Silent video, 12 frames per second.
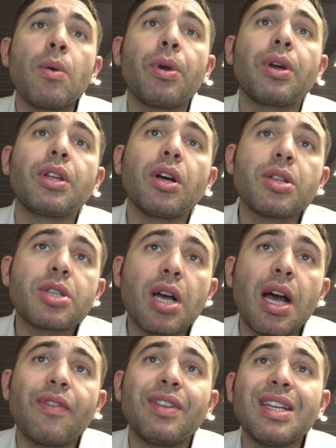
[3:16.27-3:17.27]
we could also
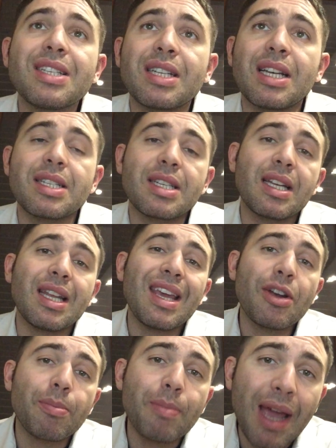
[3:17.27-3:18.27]
have dizziness and
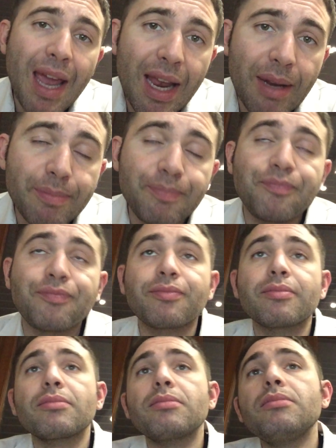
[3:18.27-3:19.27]
ear pain.
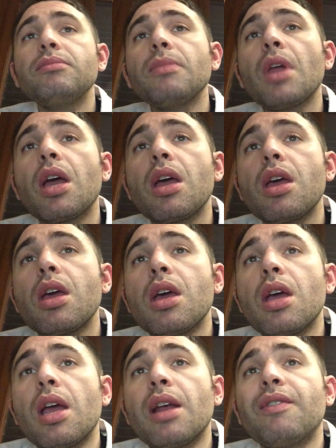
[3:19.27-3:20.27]

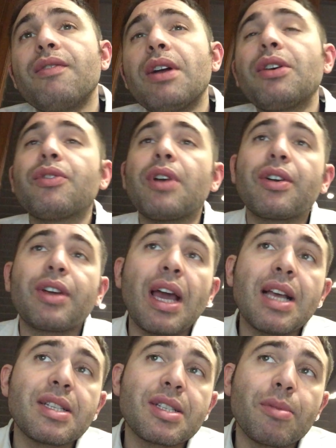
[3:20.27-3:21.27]
In very rare
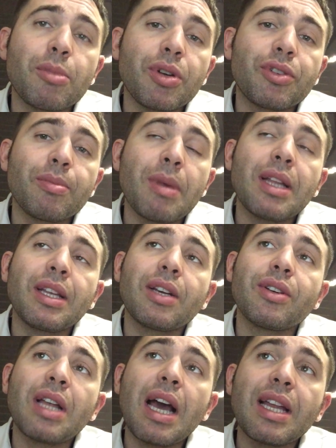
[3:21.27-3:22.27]
cases, the
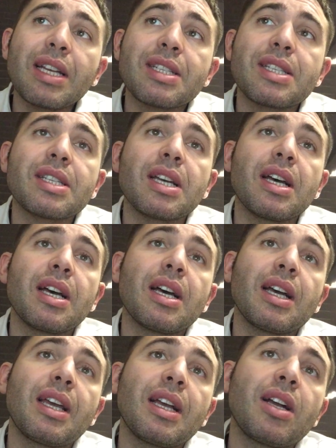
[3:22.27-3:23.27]
barotraumatic otitis
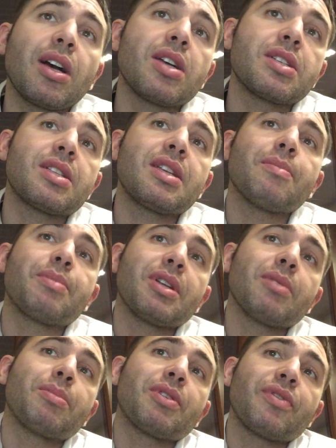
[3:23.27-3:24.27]
can cause a
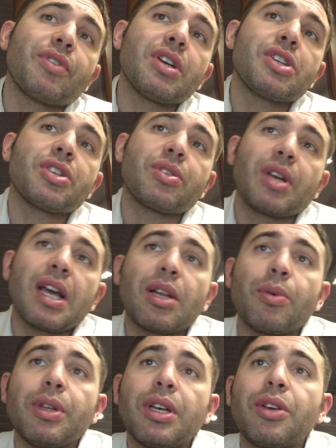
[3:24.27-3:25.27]
tympanum perforation
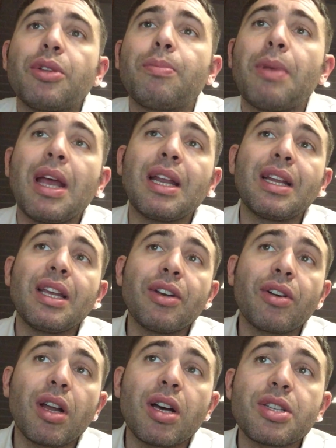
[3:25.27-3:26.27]
together with acute pain and
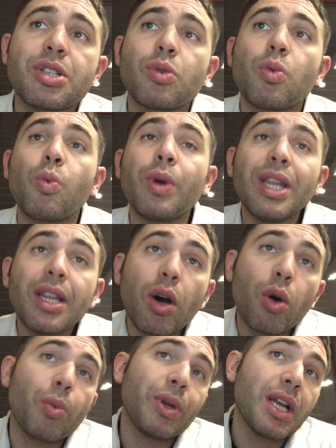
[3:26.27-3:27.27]
hear loss, with
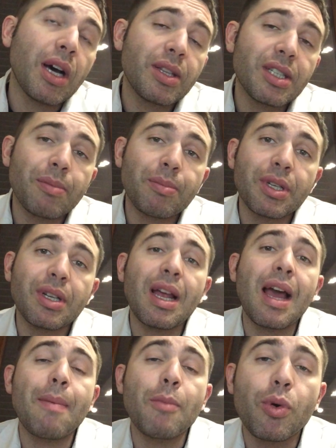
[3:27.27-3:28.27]
or without tympanal
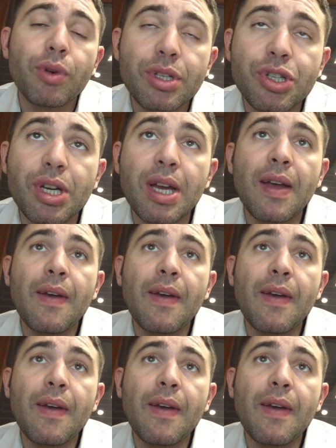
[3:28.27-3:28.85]
hemorrhage,